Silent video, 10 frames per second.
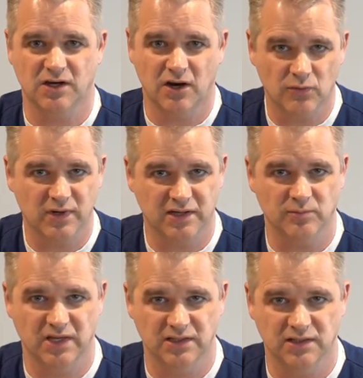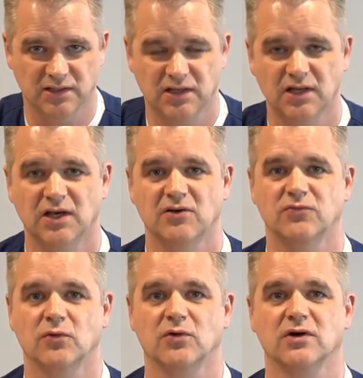are recommended
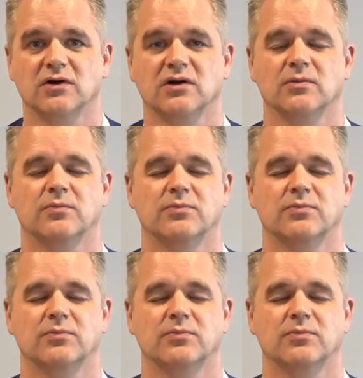for